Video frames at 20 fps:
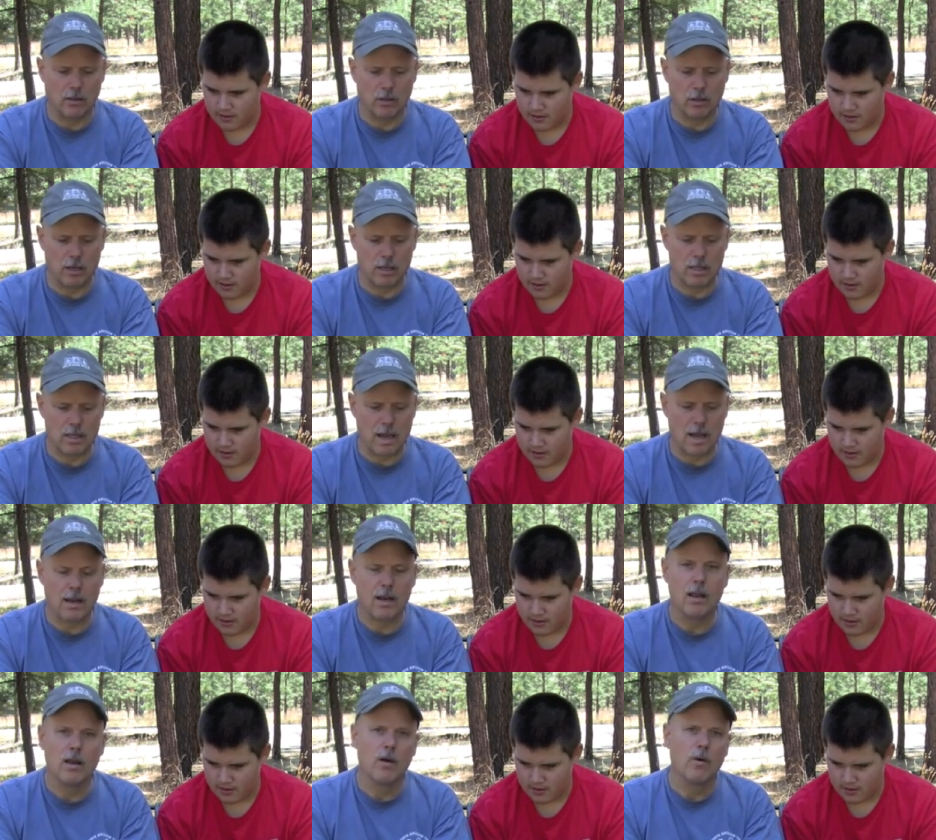Speaker 1: a look at that.
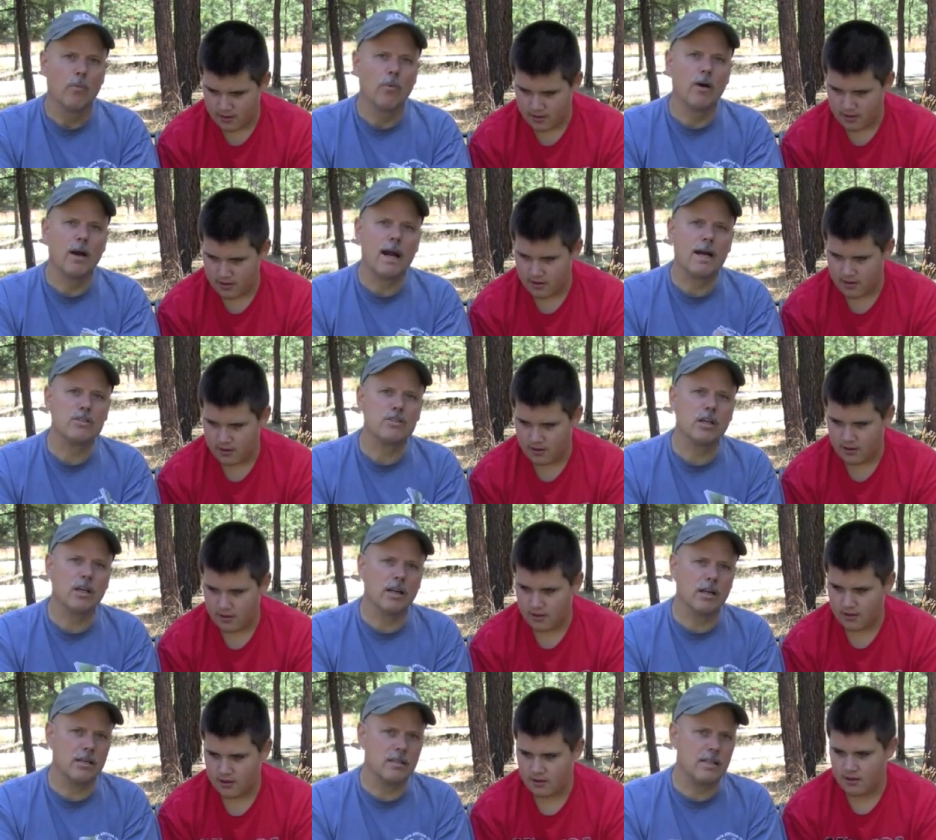We're actually
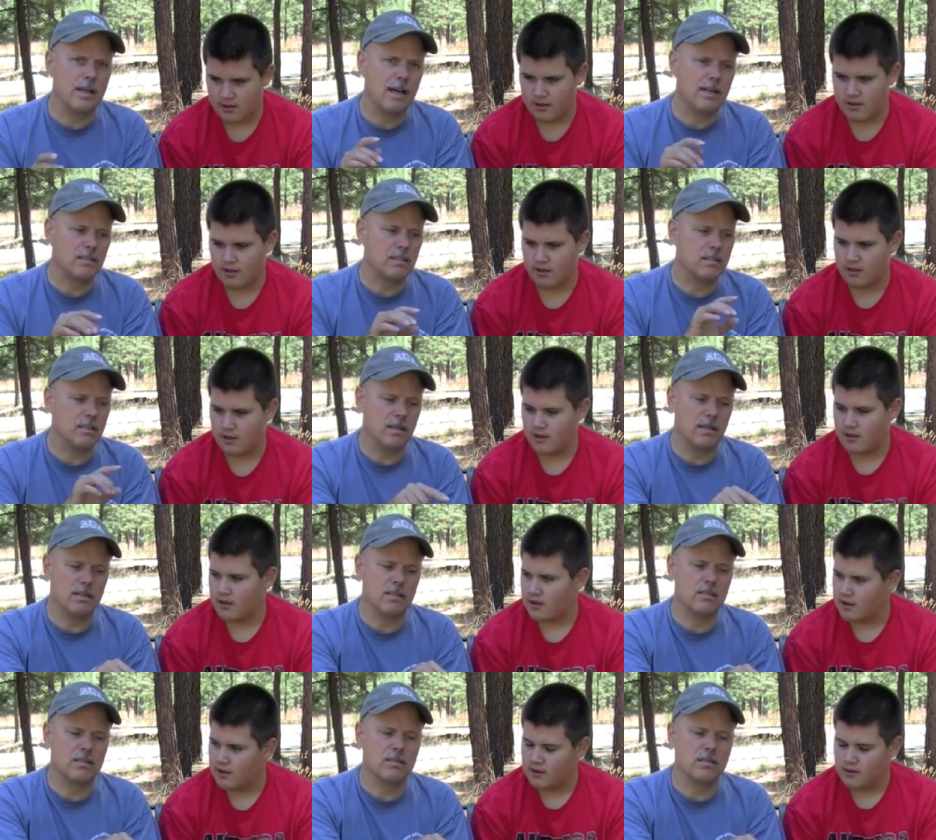going to test
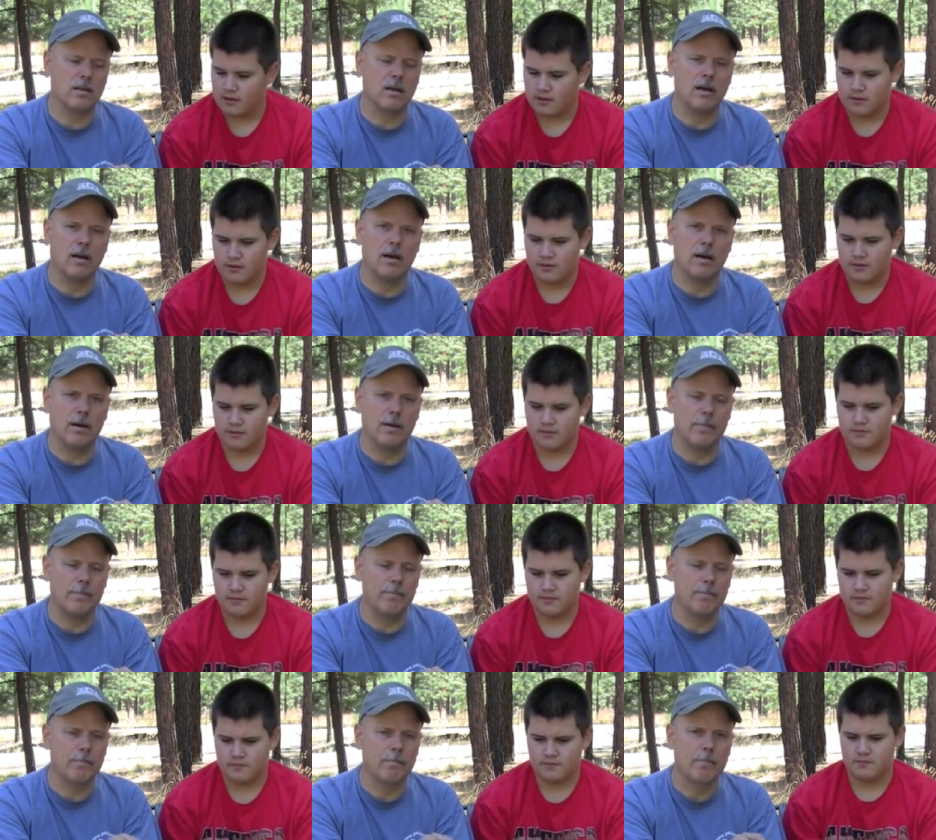this
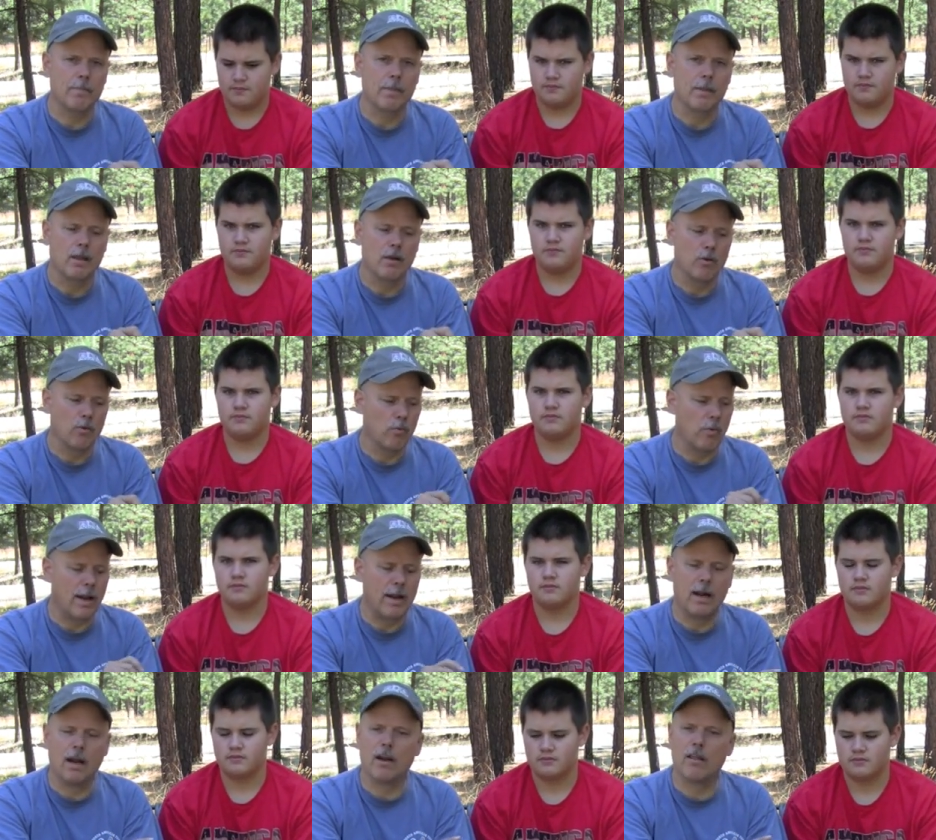um,
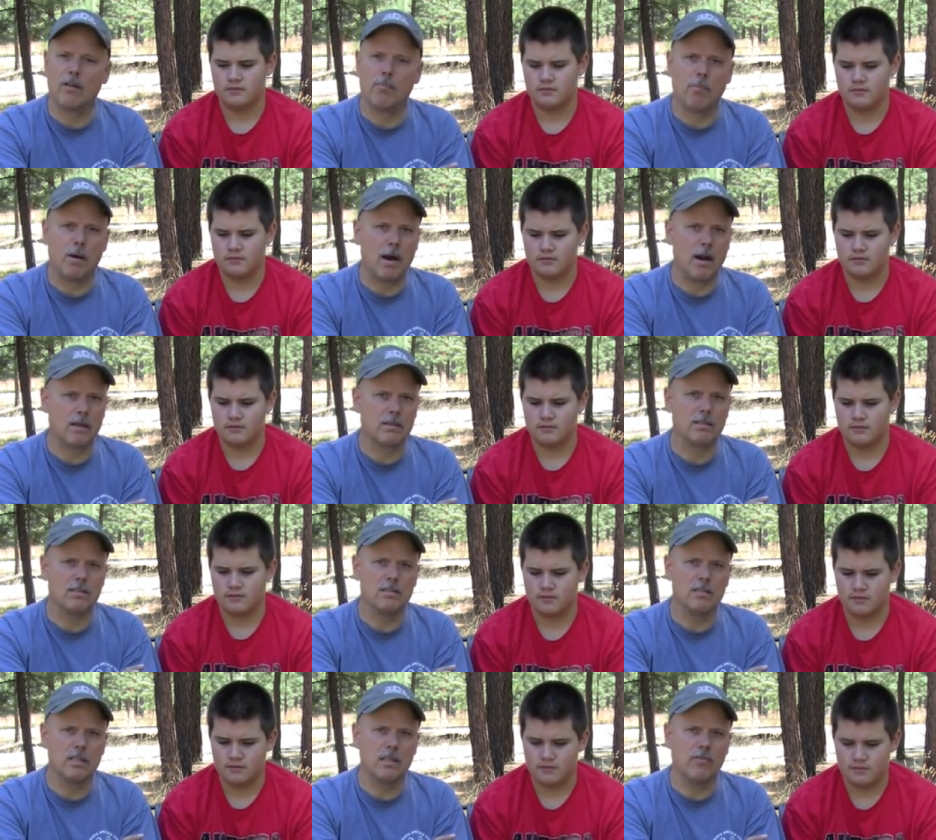right out of the box
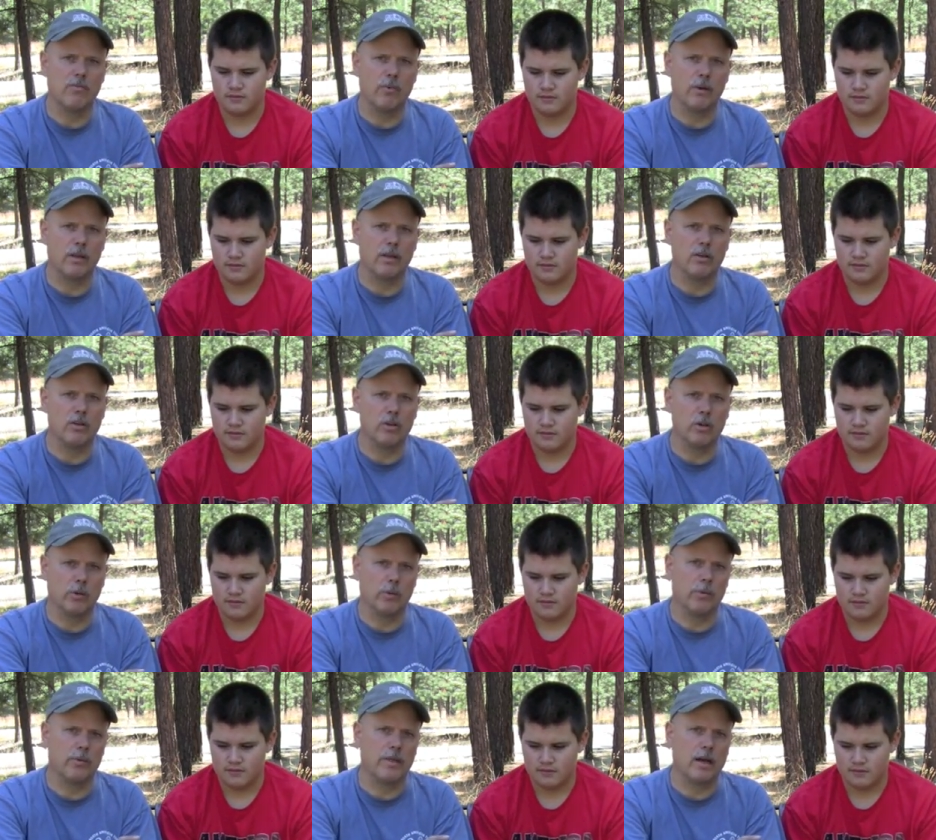and see if we can do it
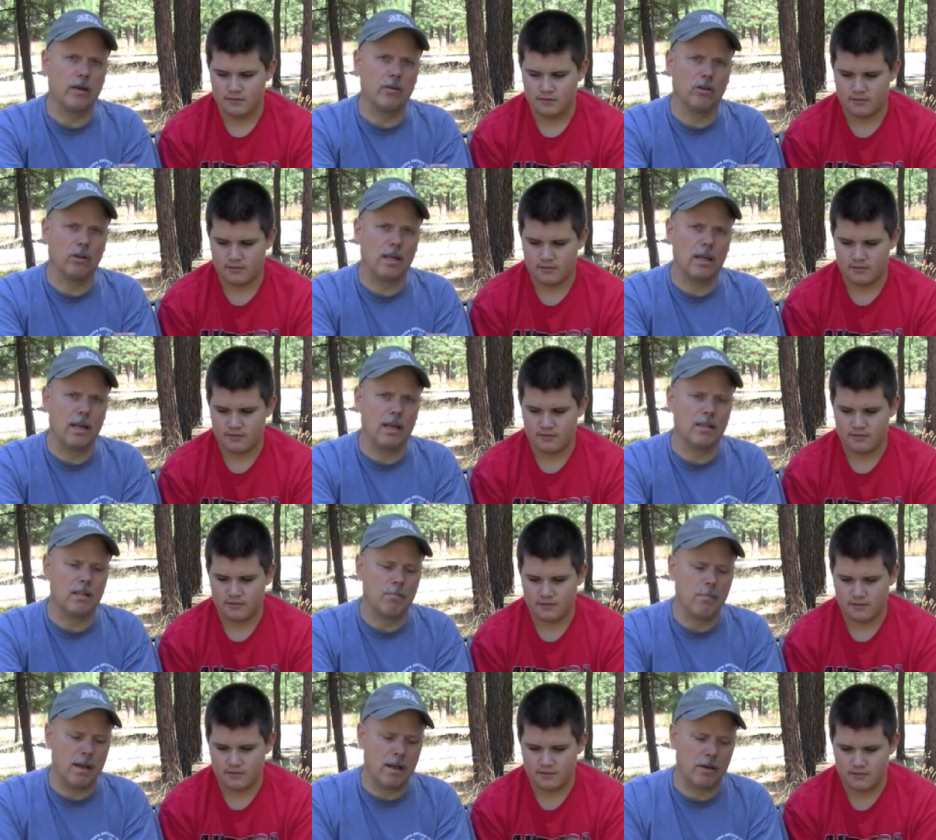without looking at the
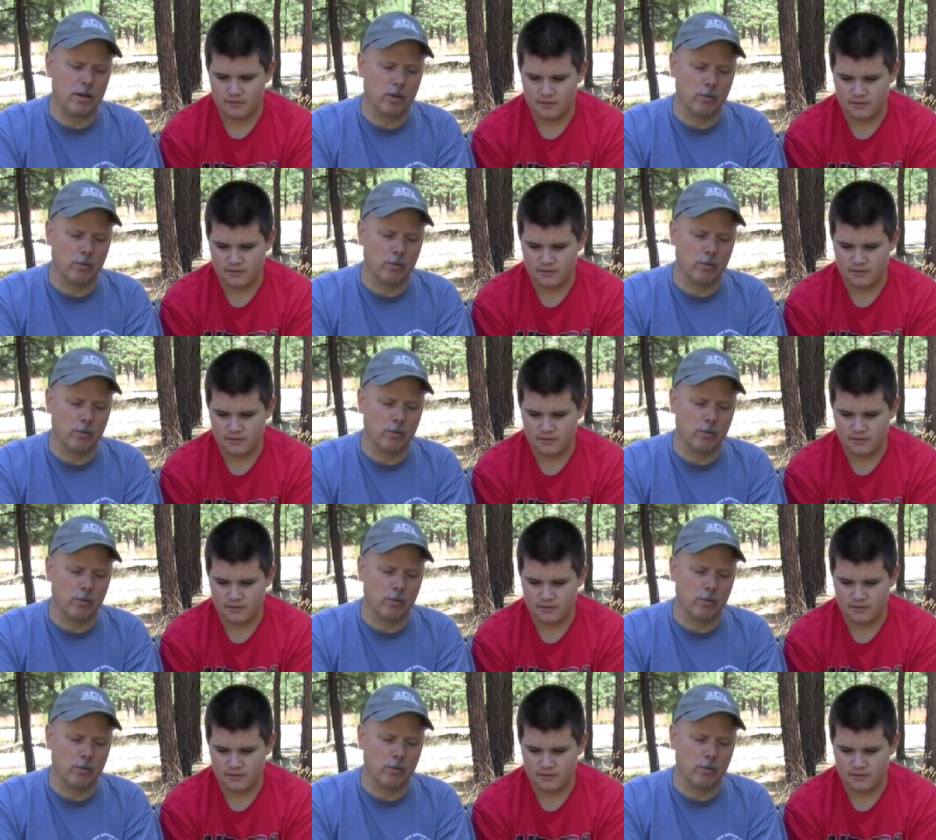manual.